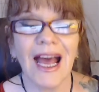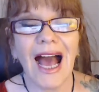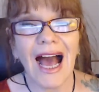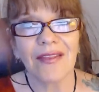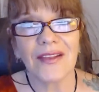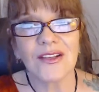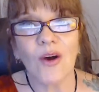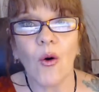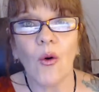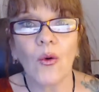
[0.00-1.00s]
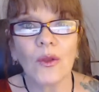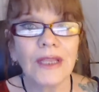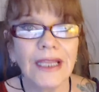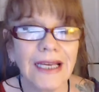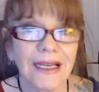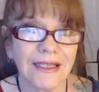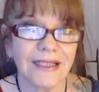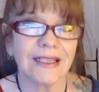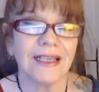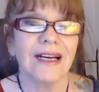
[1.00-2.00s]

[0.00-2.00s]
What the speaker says: had this whole list